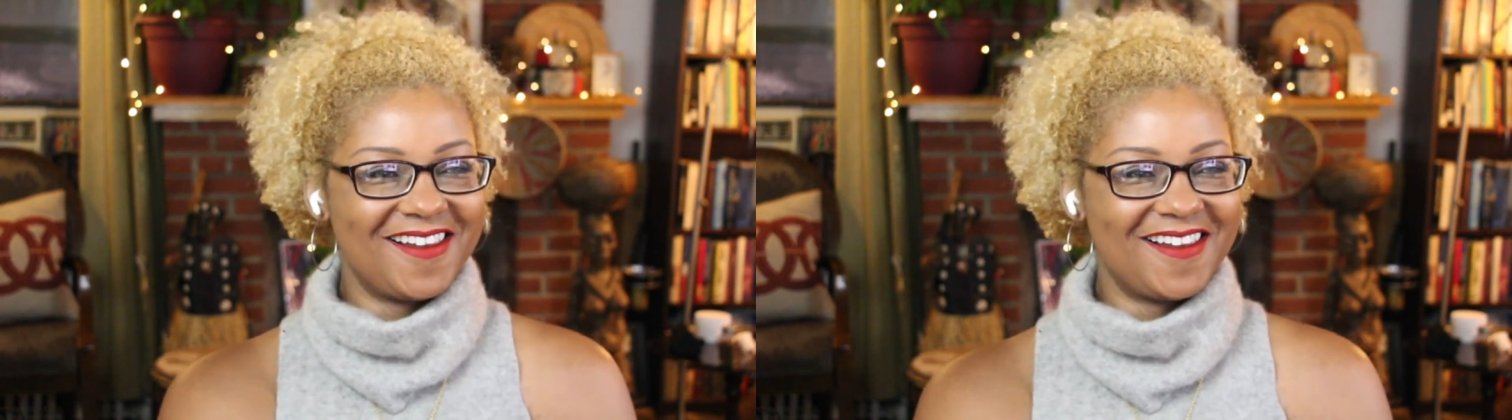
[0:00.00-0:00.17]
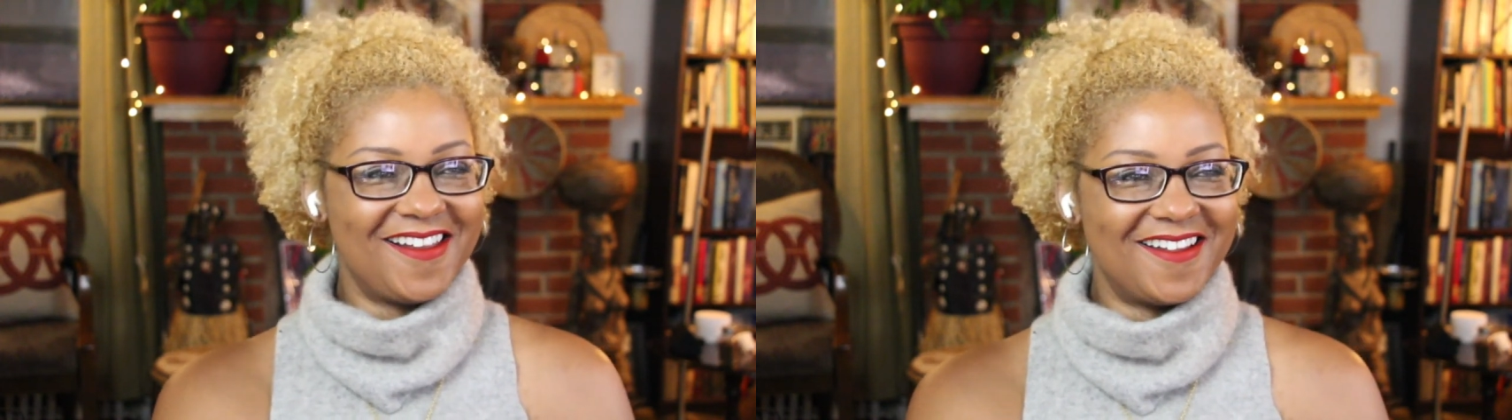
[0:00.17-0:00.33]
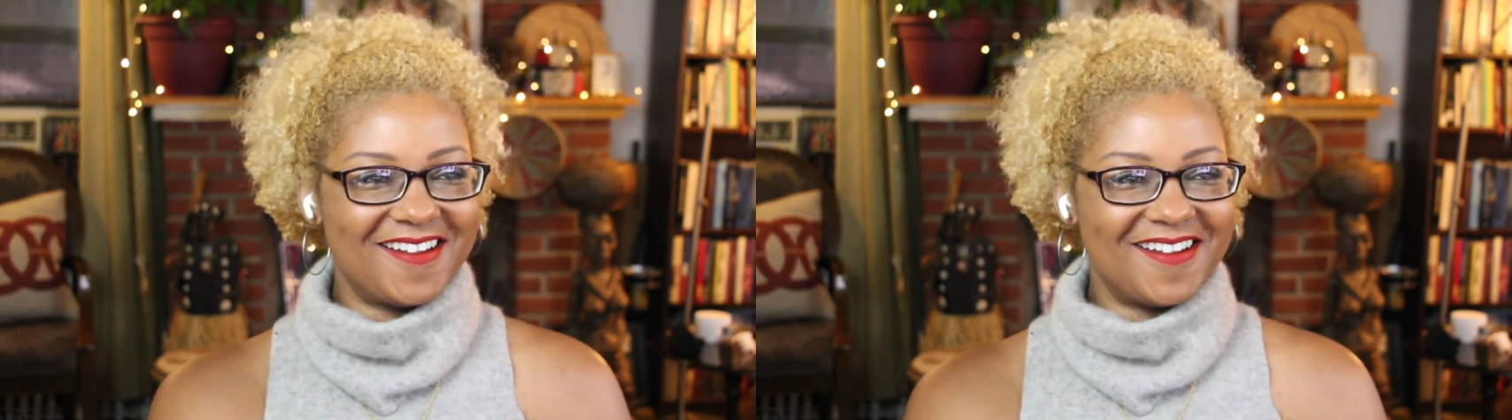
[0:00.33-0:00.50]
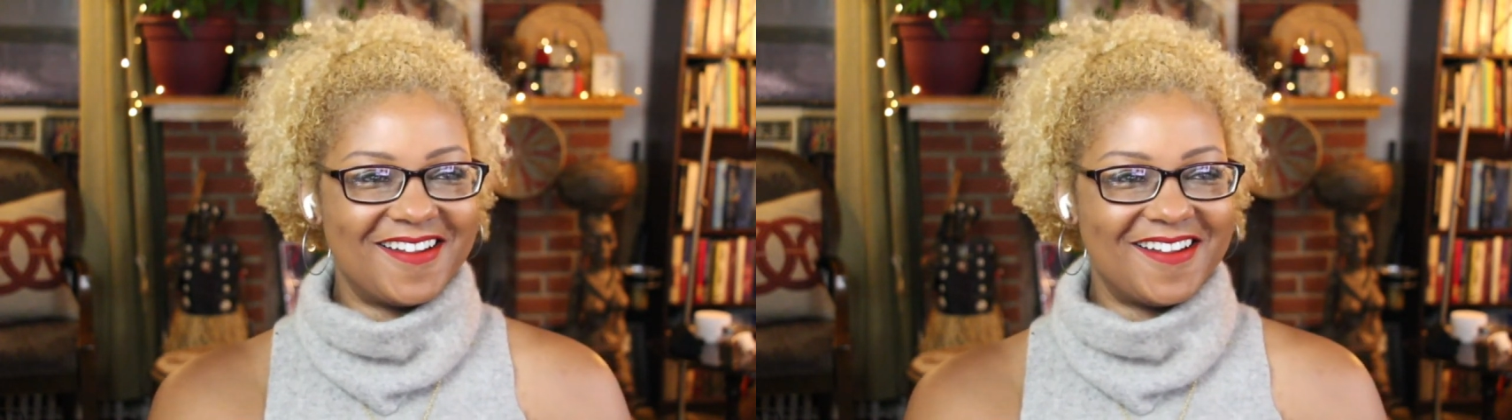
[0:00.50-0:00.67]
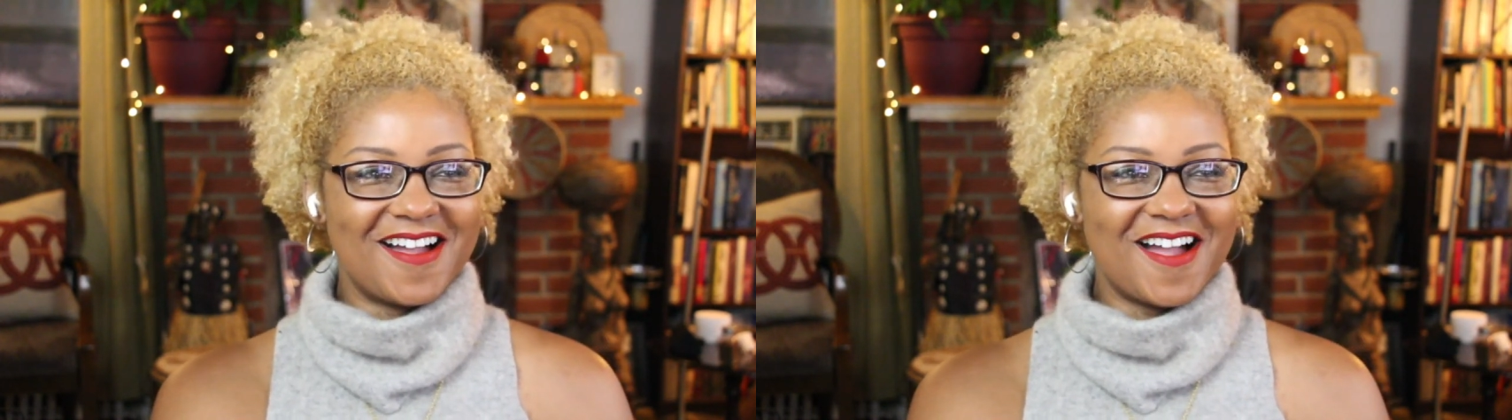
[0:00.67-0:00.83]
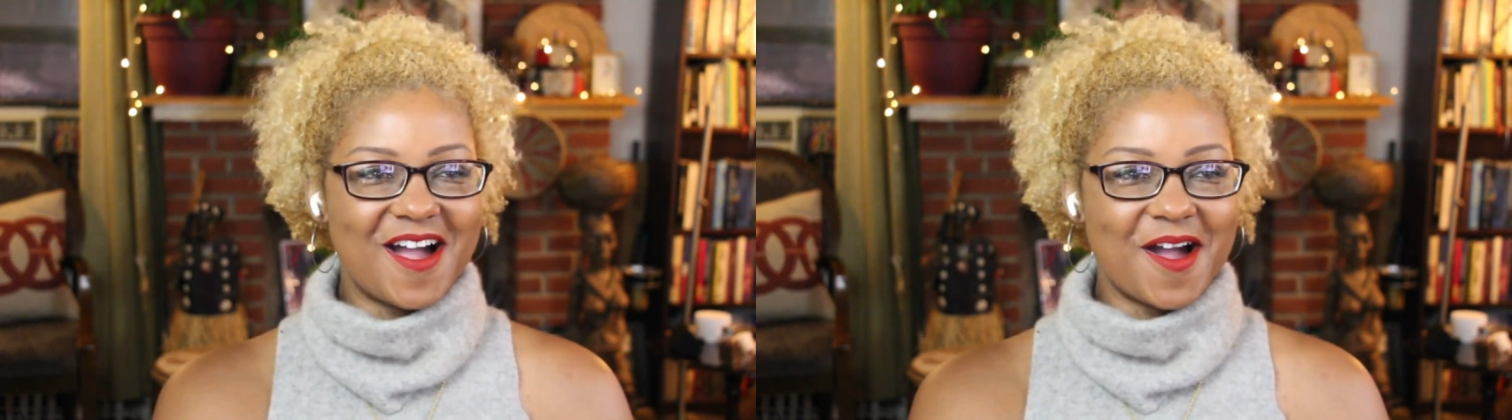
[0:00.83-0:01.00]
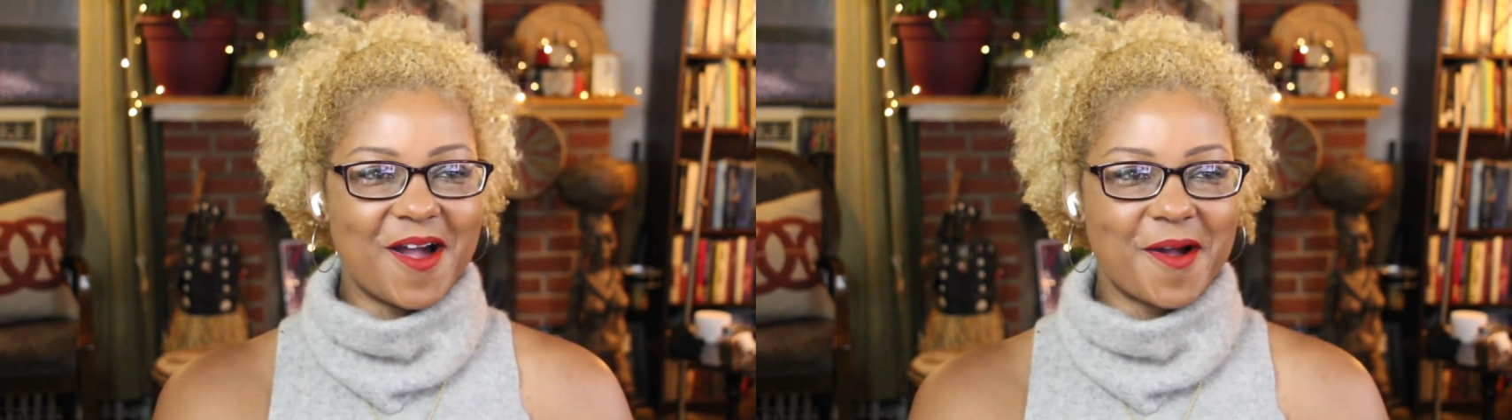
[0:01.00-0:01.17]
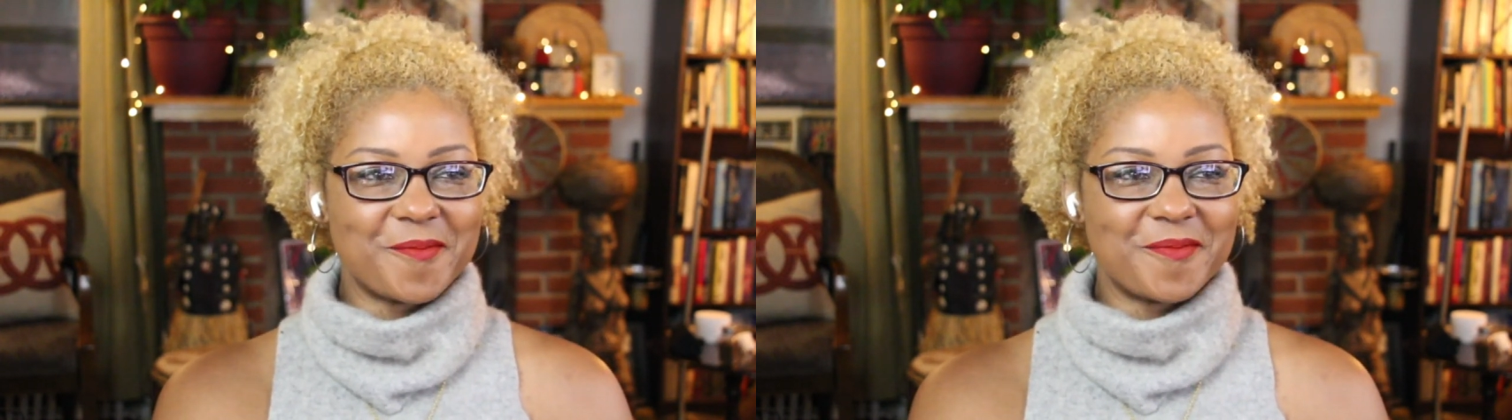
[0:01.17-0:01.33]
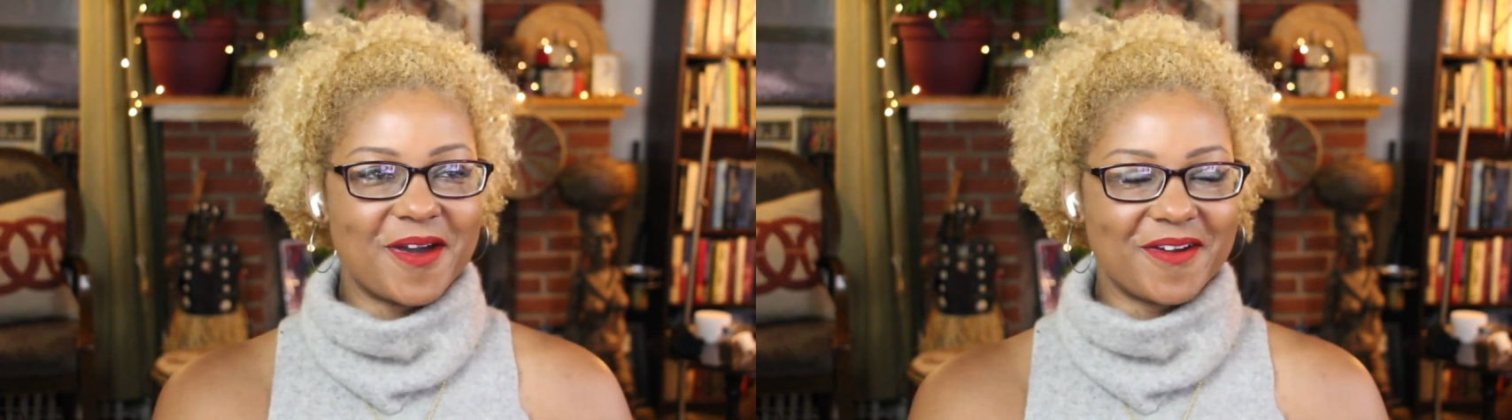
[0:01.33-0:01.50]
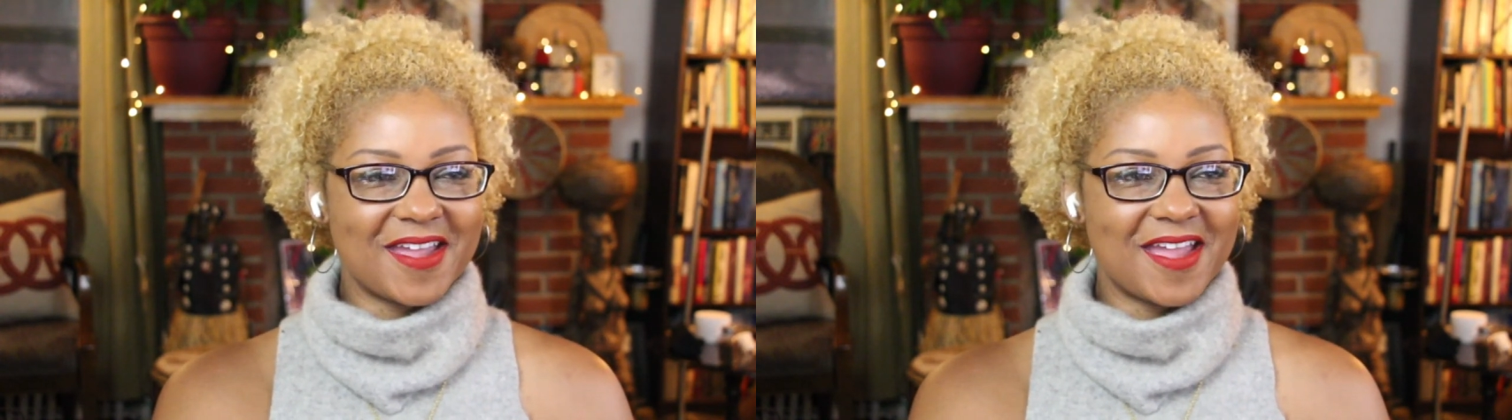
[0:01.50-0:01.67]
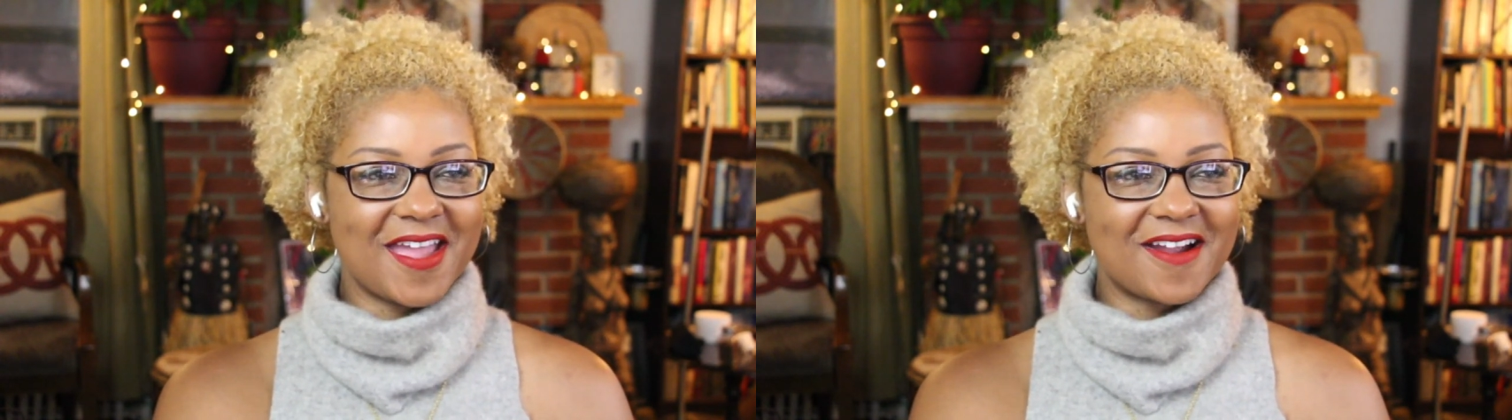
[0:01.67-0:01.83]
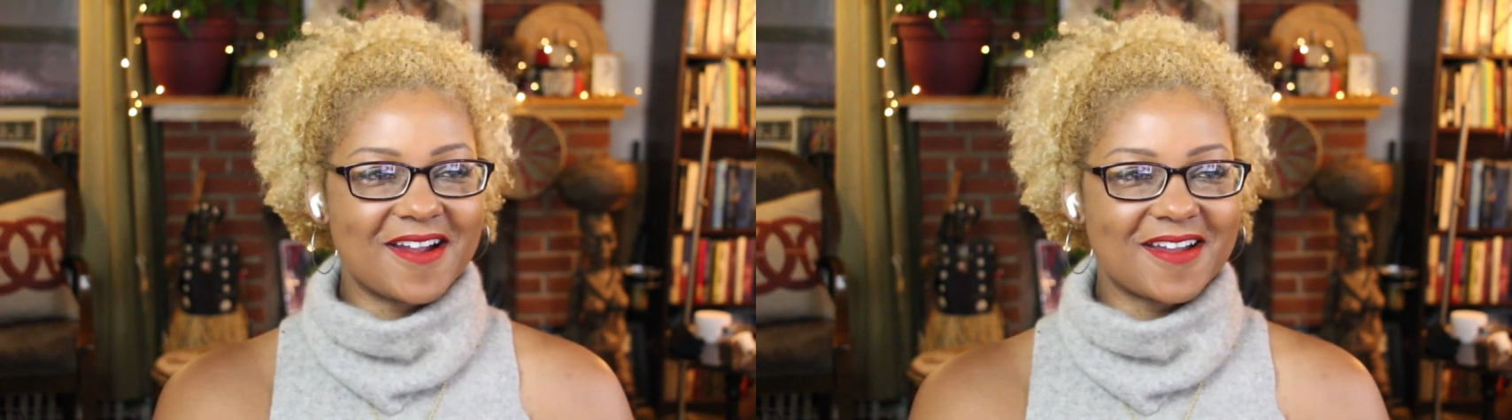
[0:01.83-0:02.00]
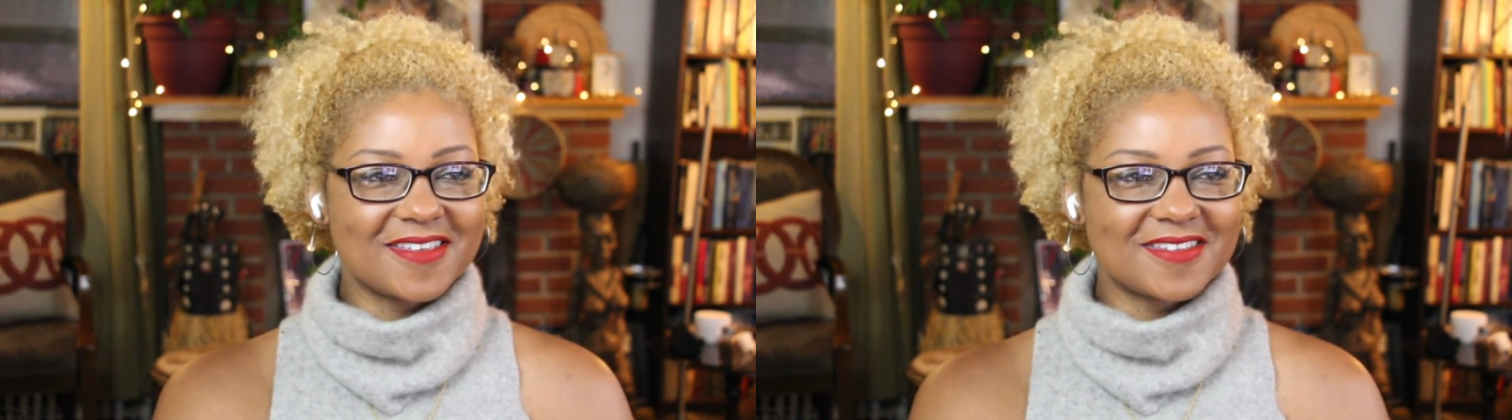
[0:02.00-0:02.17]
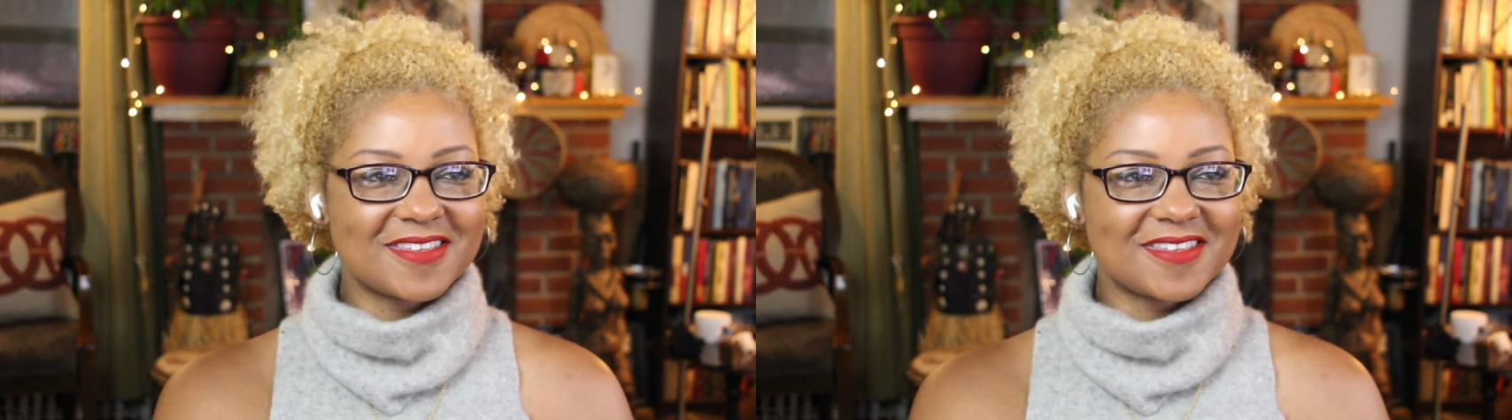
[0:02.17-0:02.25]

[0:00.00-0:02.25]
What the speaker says: Okay, Erica